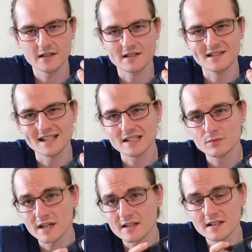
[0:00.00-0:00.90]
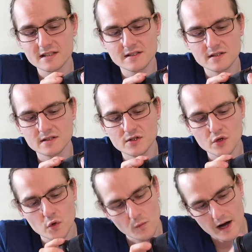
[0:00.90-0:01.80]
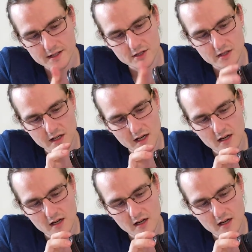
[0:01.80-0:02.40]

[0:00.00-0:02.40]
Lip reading: It doesn't widen it too much,